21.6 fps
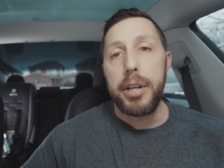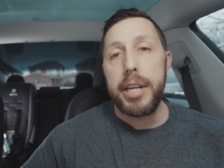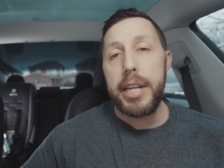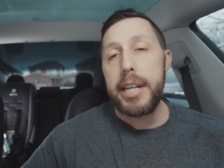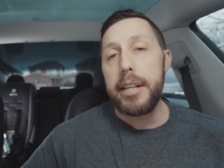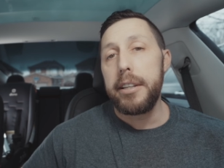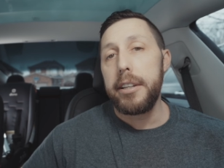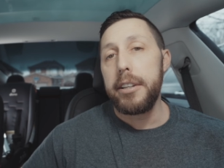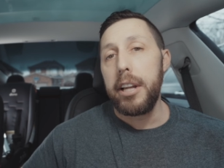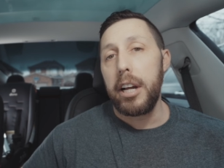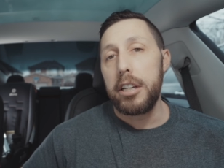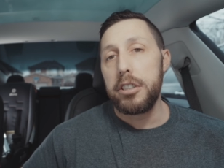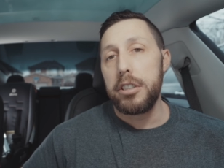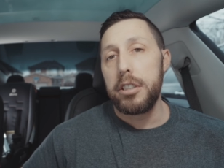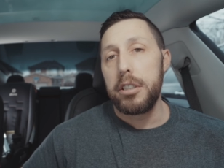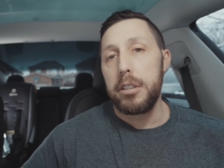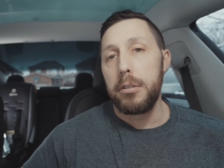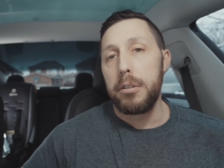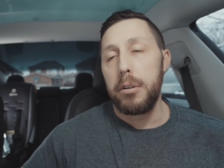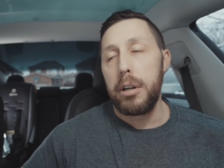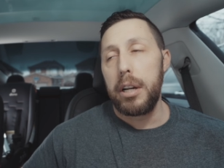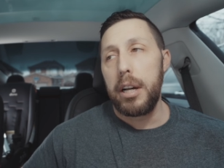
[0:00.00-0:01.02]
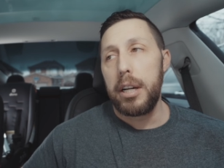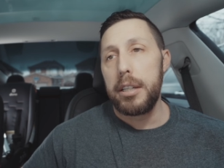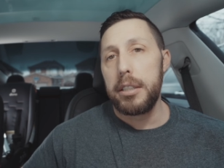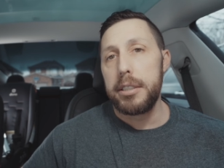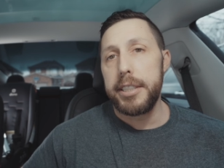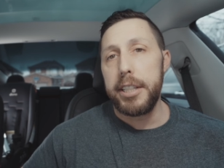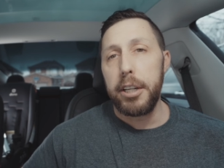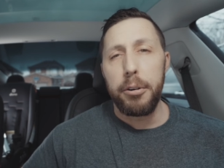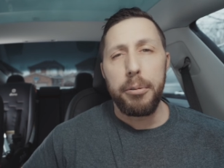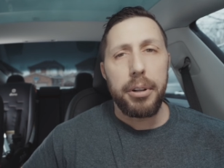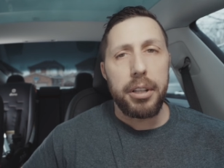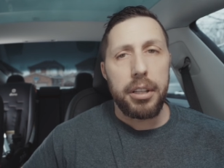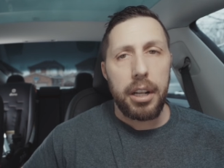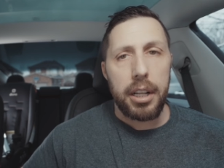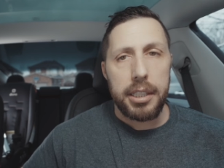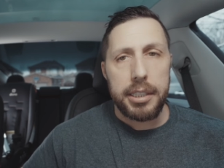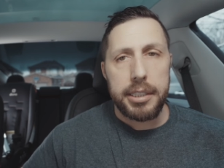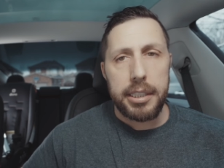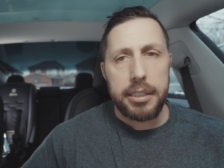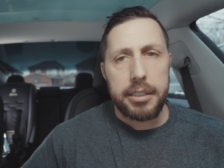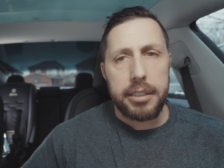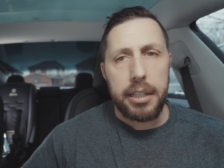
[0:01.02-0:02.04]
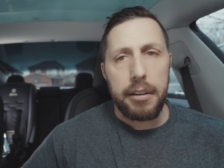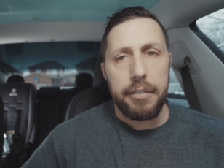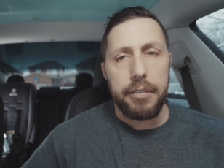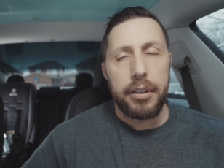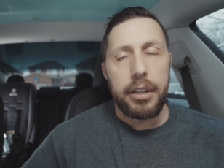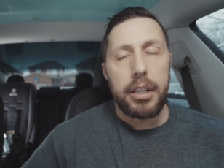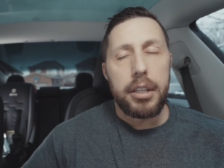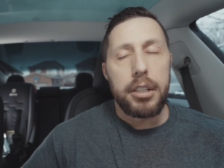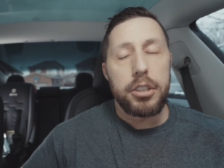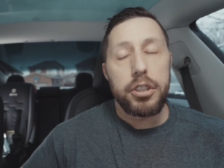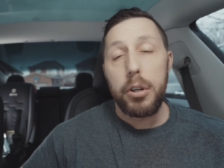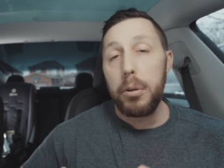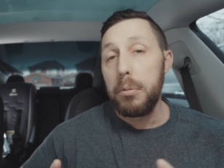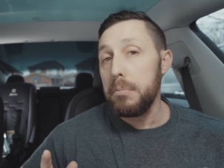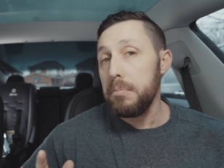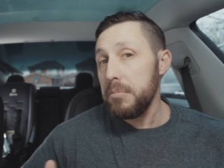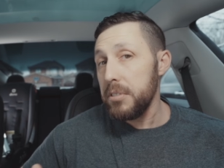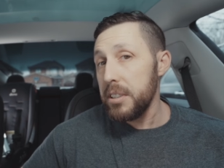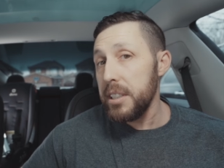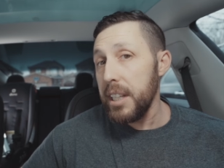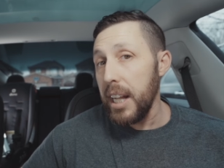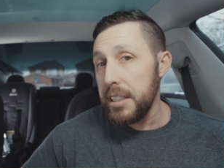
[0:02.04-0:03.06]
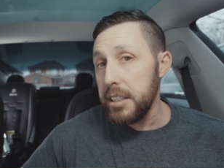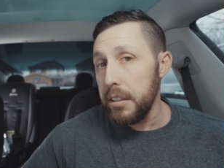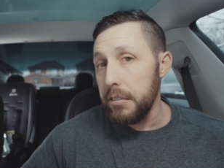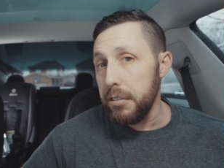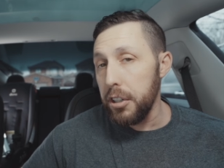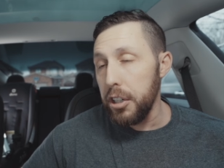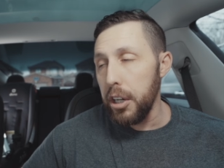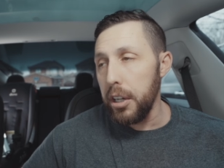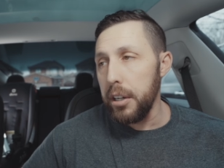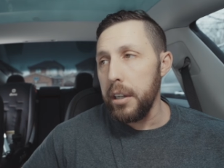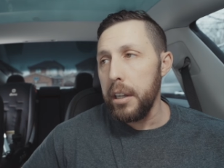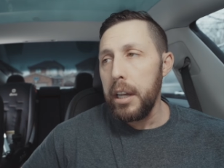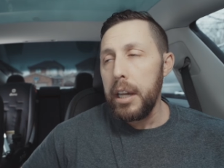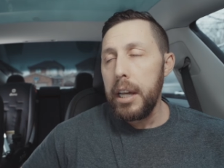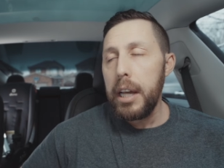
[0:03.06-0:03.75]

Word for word: need to touch the steering wheel and all that stuff. So that stuff good.